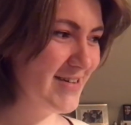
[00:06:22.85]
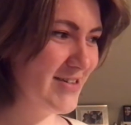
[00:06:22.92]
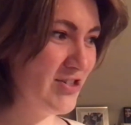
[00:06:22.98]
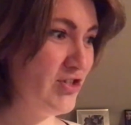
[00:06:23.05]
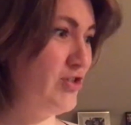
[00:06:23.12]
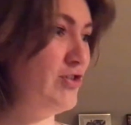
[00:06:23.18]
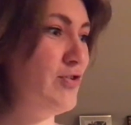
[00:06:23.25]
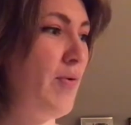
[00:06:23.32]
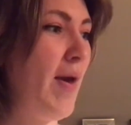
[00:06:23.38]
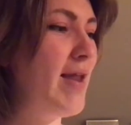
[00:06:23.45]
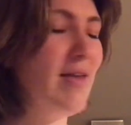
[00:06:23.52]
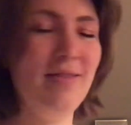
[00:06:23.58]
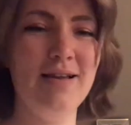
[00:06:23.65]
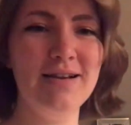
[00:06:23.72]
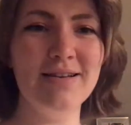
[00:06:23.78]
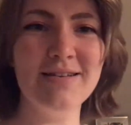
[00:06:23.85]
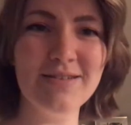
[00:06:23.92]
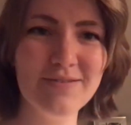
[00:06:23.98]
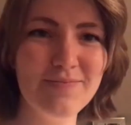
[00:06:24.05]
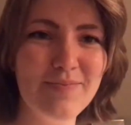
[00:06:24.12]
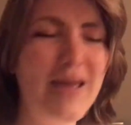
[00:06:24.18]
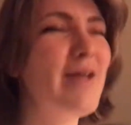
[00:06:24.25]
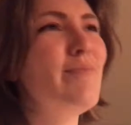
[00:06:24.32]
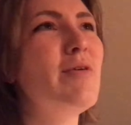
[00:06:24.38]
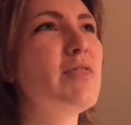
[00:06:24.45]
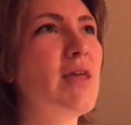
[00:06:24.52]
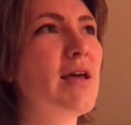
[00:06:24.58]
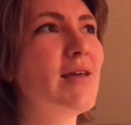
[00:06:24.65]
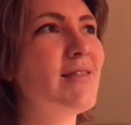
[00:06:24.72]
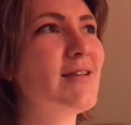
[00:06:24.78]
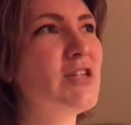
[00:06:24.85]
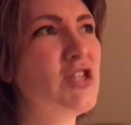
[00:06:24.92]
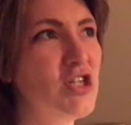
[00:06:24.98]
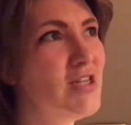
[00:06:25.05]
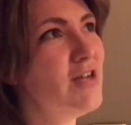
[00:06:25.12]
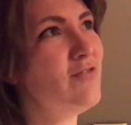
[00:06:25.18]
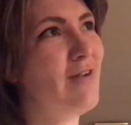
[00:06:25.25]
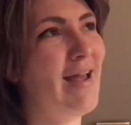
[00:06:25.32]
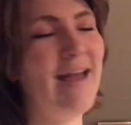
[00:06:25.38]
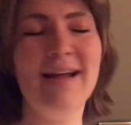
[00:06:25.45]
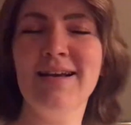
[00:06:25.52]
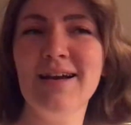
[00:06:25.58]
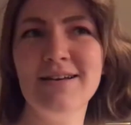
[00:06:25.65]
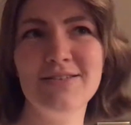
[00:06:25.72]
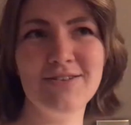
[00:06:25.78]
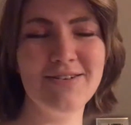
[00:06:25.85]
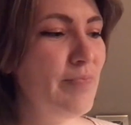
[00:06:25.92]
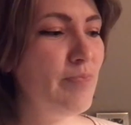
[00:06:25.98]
She didn't do anything to make me think that she did recognise you.